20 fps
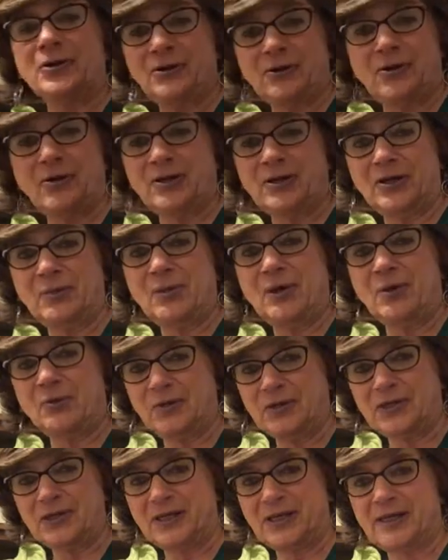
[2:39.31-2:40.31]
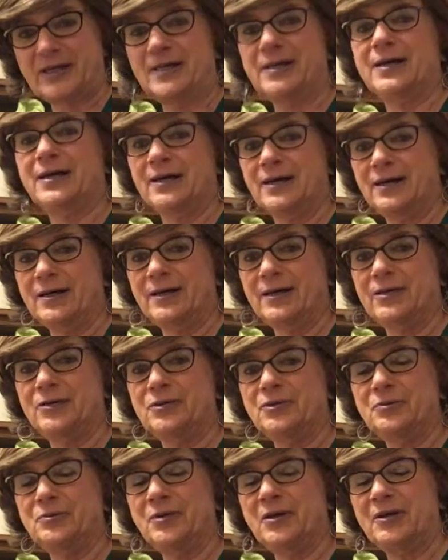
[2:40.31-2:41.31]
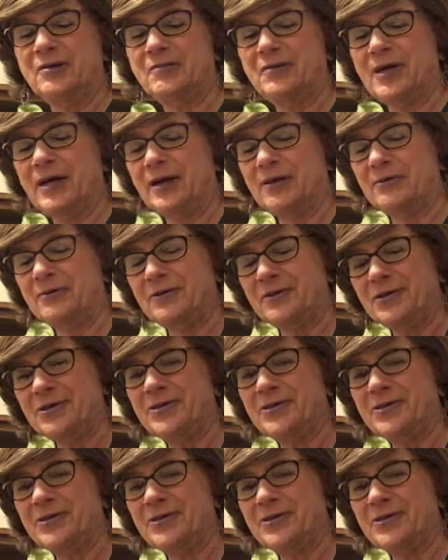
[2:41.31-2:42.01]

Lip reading: talking about whiskey, as you may have gathered.